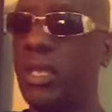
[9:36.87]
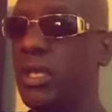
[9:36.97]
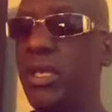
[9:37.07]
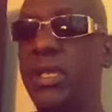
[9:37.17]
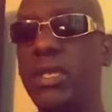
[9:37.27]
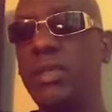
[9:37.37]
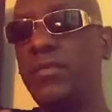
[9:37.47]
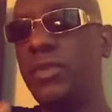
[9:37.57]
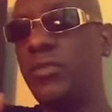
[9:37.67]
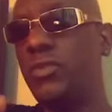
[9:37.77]

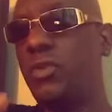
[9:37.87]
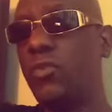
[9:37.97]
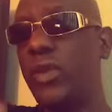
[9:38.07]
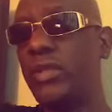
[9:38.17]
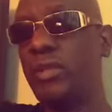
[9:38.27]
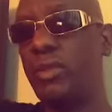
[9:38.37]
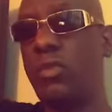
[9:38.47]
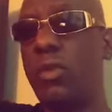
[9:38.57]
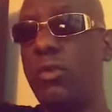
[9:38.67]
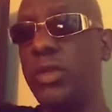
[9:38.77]
if, if you don't raise it to
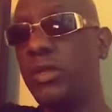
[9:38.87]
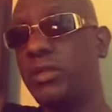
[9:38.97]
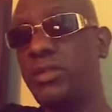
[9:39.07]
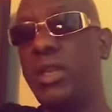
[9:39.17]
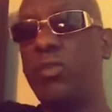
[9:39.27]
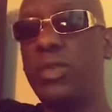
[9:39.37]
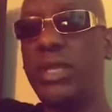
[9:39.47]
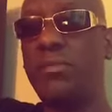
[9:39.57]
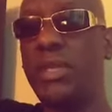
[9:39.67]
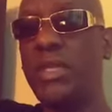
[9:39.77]
grow and understand what
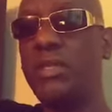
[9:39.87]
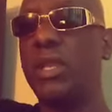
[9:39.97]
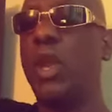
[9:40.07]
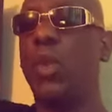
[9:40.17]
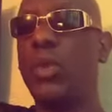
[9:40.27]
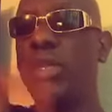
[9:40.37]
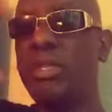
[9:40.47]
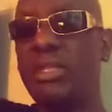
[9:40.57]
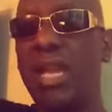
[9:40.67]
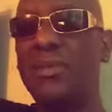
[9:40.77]
that means, when it
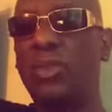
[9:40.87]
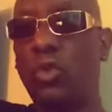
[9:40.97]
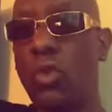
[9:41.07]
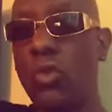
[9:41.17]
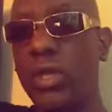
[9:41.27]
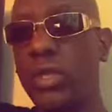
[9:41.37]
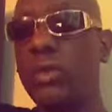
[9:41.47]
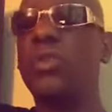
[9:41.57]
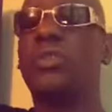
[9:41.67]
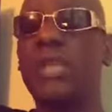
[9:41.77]
stops growing
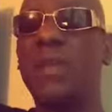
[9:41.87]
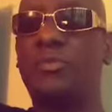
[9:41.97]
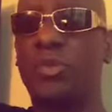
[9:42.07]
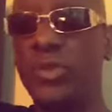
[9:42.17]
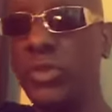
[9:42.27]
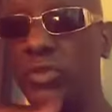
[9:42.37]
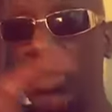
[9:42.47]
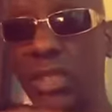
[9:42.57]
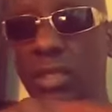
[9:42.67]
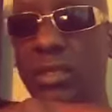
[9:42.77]
or stops
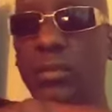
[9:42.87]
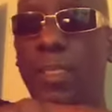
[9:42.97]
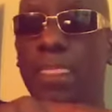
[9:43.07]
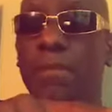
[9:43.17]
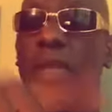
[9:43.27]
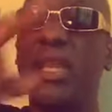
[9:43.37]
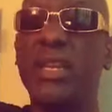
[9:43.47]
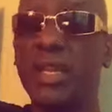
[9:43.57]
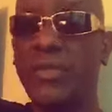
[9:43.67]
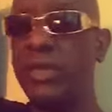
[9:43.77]
producing
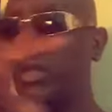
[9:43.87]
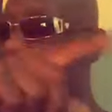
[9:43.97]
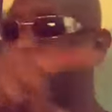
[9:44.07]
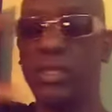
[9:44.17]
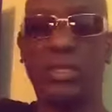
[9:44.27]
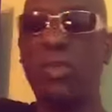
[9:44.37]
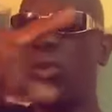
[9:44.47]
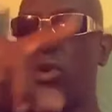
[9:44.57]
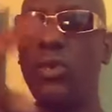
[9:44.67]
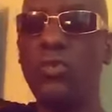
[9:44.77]
and nothing is
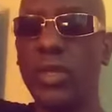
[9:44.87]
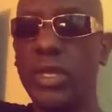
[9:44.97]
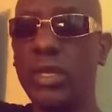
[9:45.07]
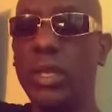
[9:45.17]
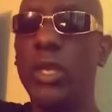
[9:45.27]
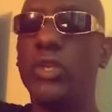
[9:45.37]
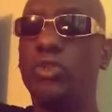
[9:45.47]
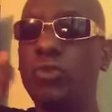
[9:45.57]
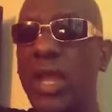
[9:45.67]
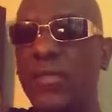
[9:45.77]
going on with it,
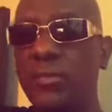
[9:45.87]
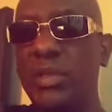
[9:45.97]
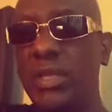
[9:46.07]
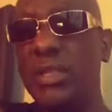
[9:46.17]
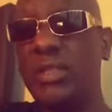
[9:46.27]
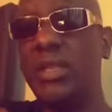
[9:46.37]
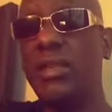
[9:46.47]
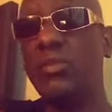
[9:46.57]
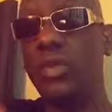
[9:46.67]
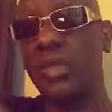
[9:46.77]
you have to be
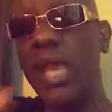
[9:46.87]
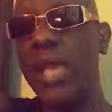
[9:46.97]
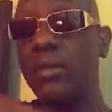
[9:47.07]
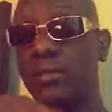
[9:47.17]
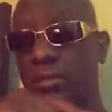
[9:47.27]
content with that